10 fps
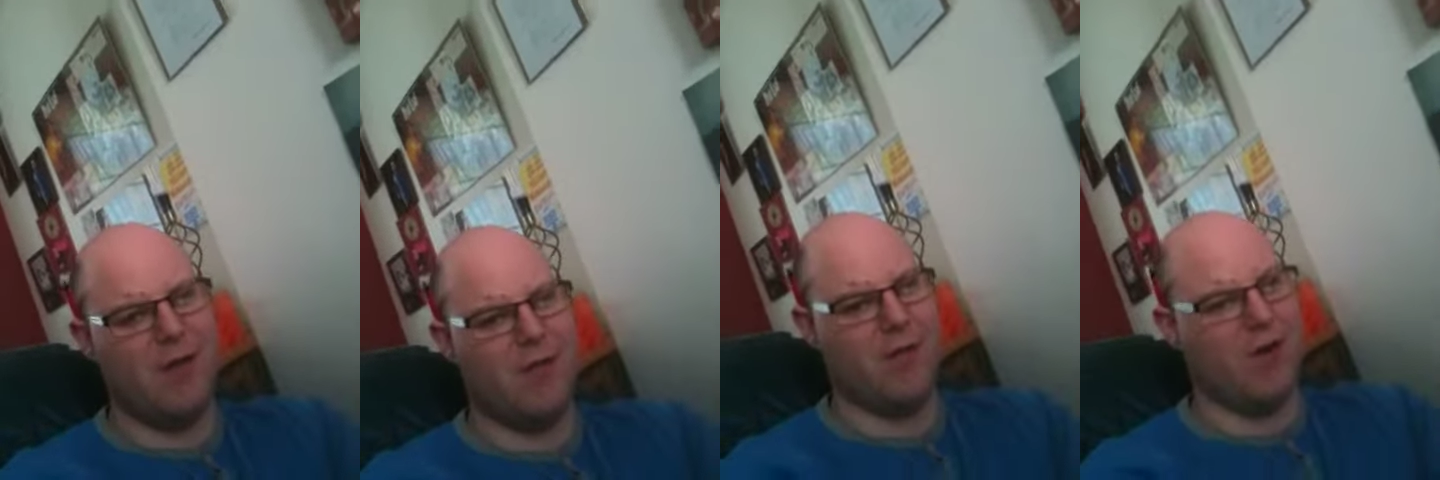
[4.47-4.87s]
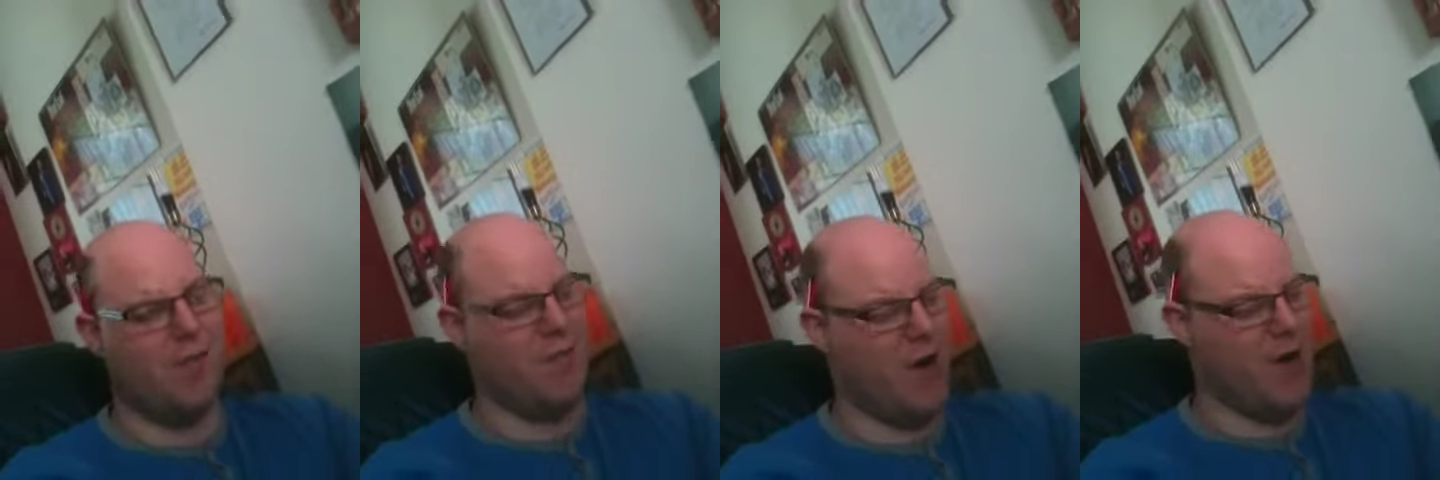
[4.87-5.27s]
With
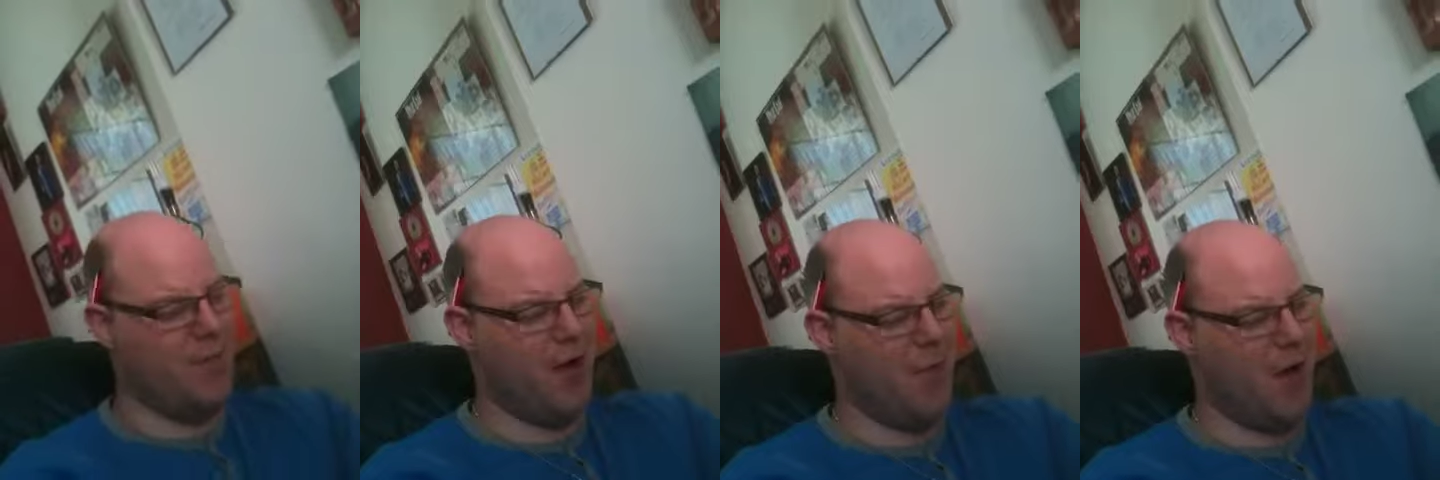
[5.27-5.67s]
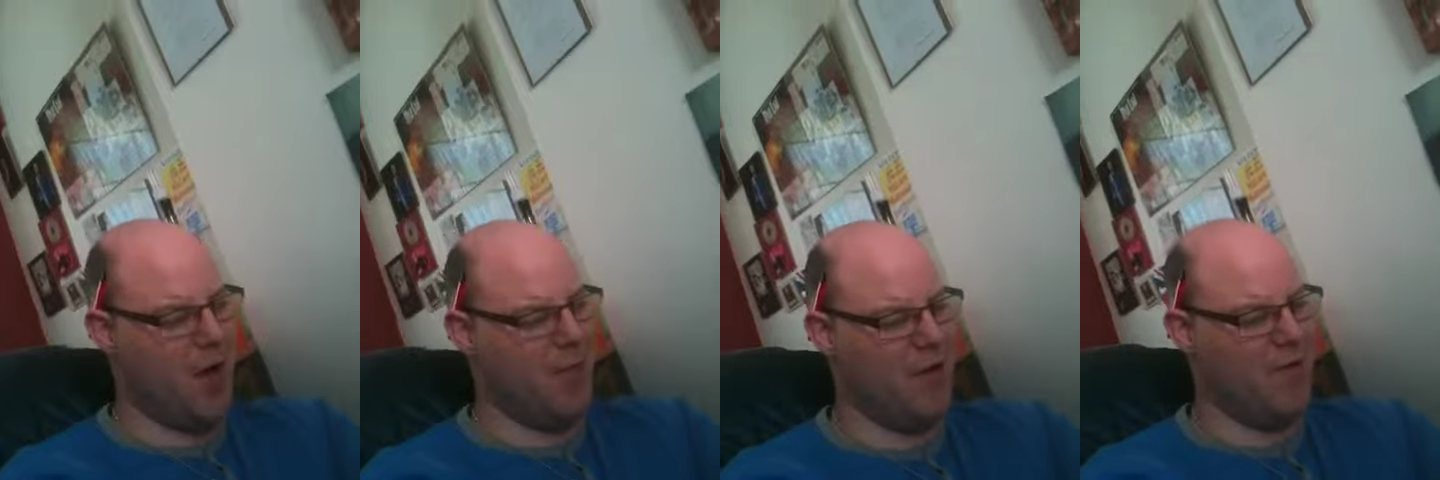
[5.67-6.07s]
another brand new poem I
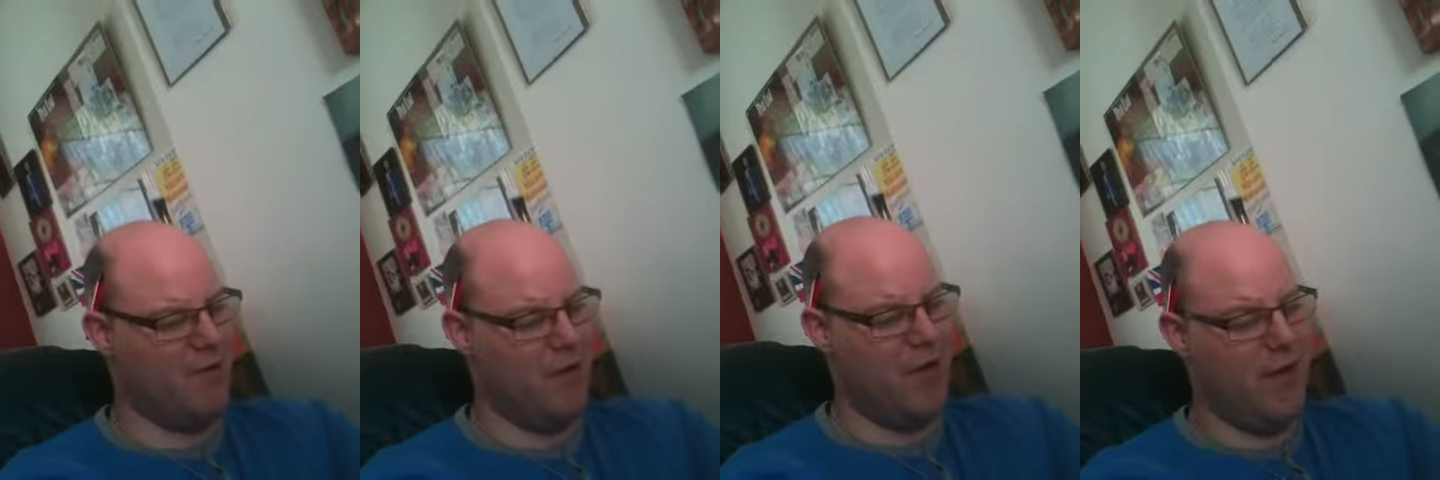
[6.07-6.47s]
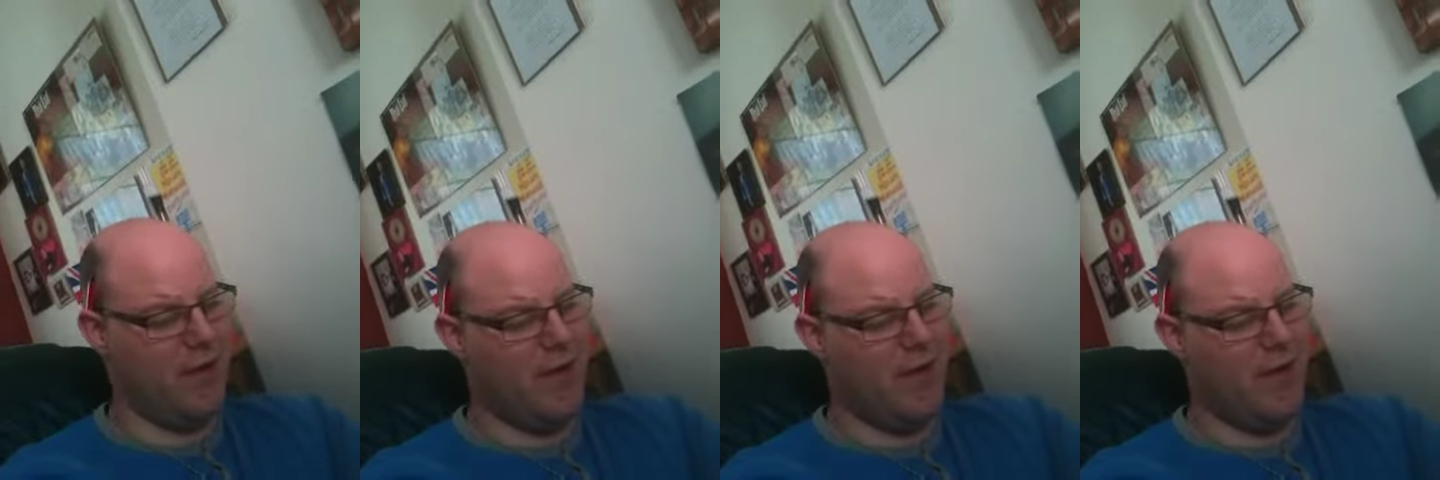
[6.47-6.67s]
hope you enjoy.